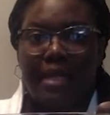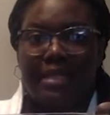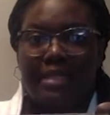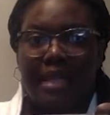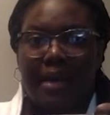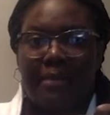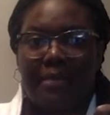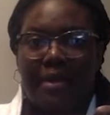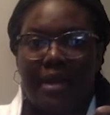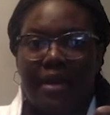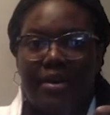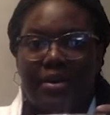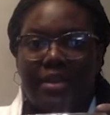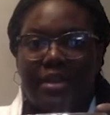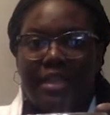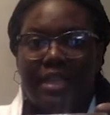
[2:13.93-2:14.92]
up here
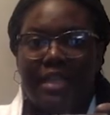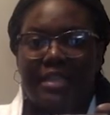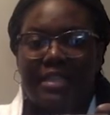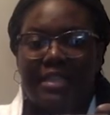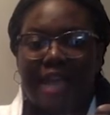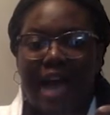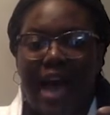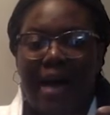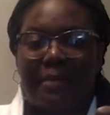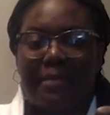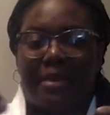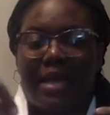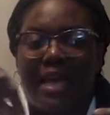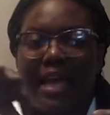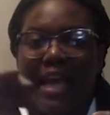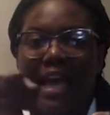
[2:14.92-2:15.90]
on the top.
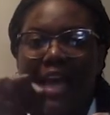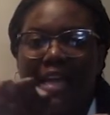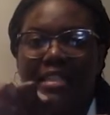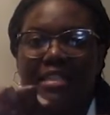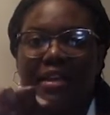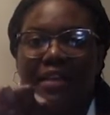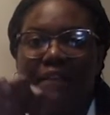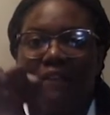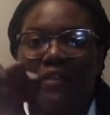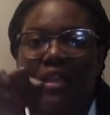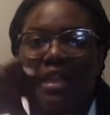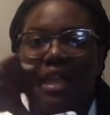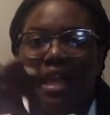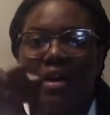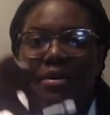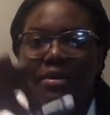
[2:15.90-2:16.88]
It's
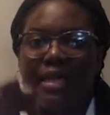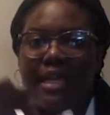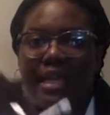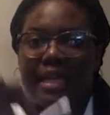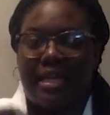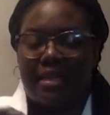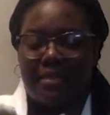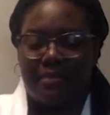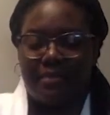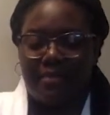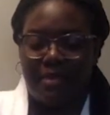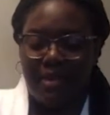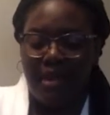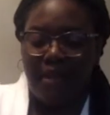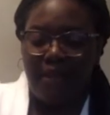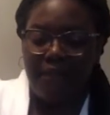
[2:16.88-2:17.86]
floating.
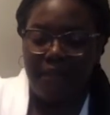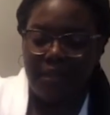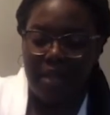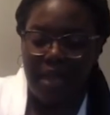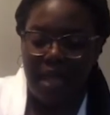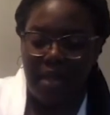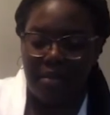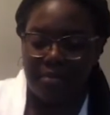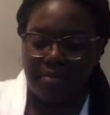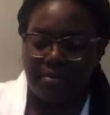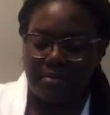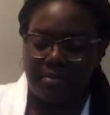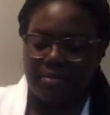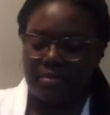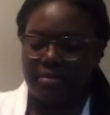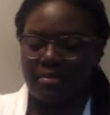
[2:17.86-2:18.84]
Float.
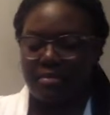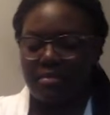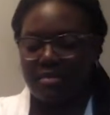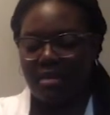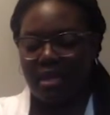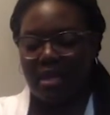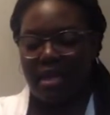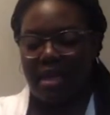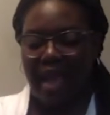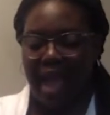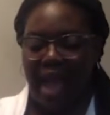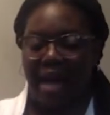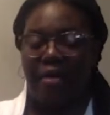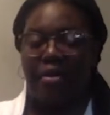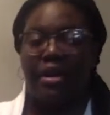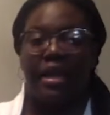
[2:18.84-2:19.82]

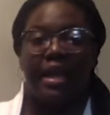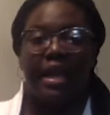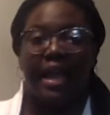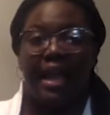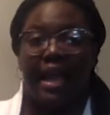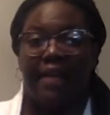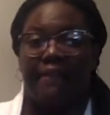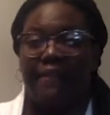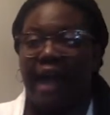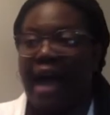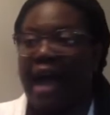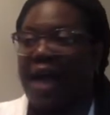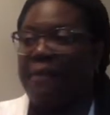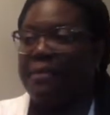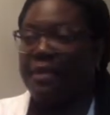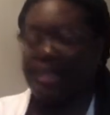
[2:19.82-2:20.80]
Now, if
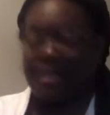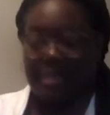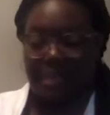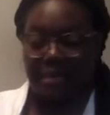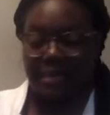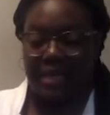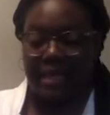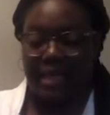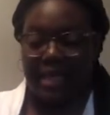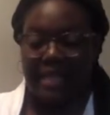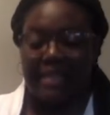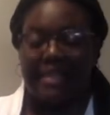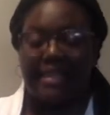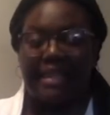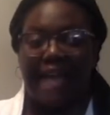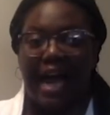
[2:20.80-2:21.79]
I put something
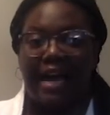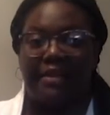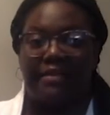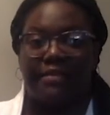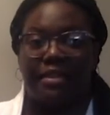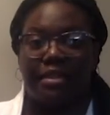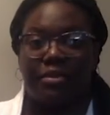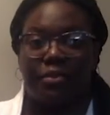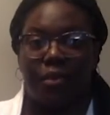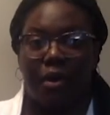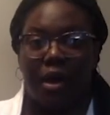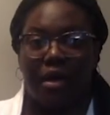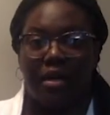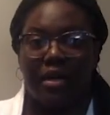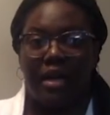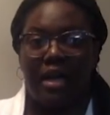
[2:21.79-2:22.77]
inside of this
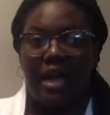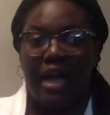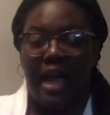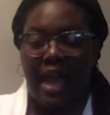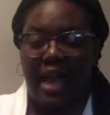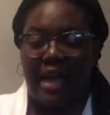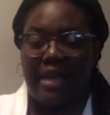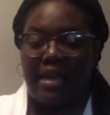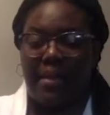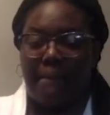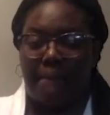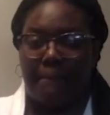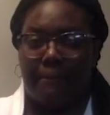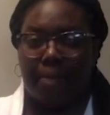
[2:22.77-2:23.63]
water and it